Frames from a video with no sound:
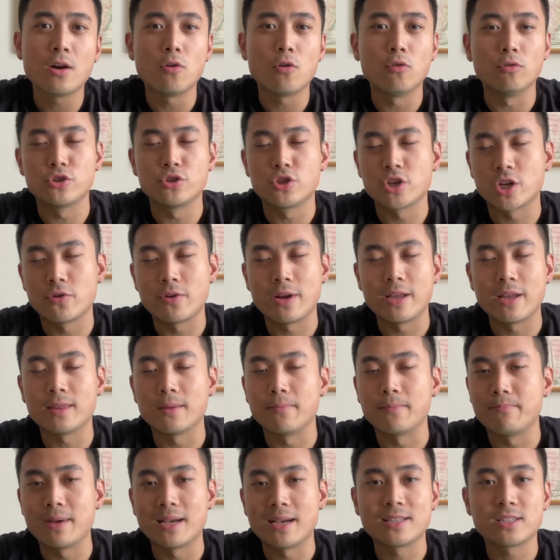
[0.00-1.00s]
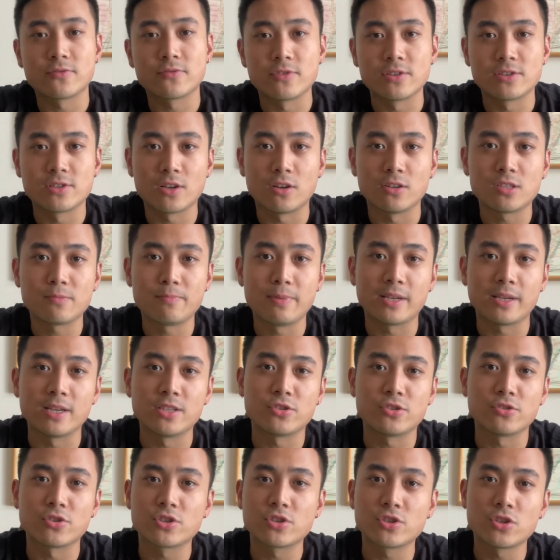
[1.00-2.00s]
will generate the best results
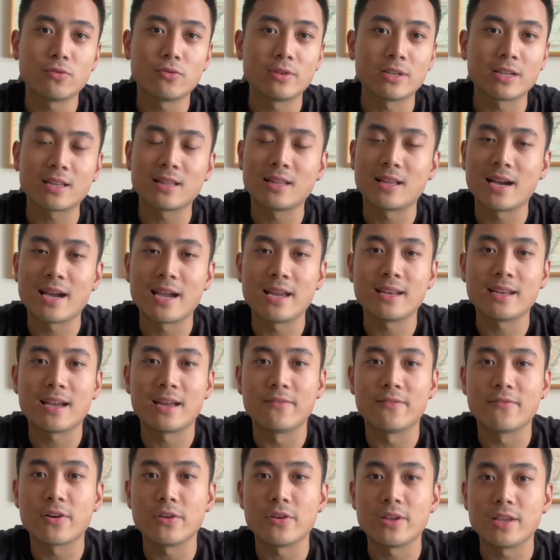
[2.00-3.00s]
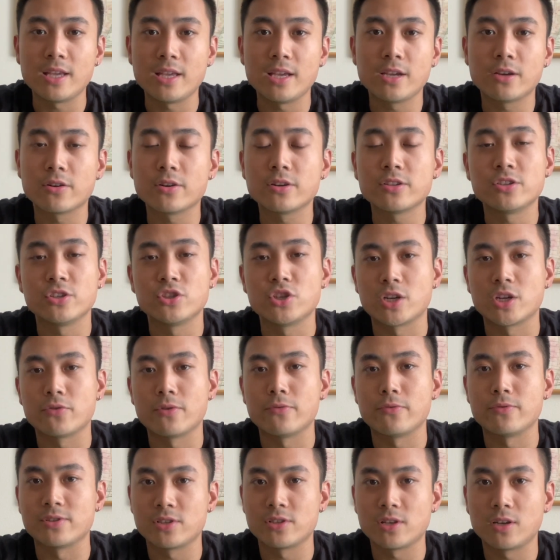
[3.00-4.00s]
because you're so inclined and very eager to
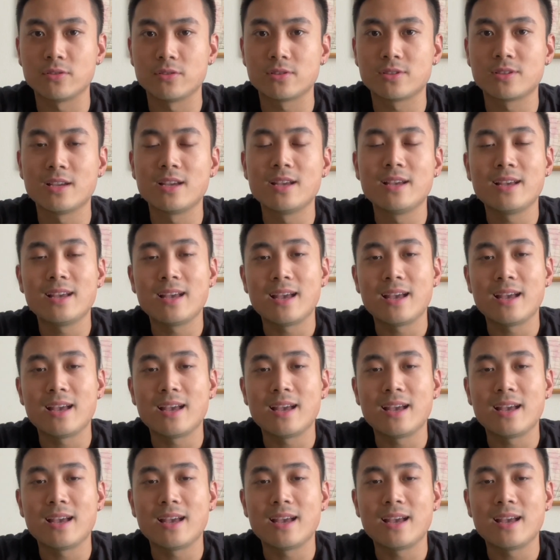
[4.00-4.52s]
generate results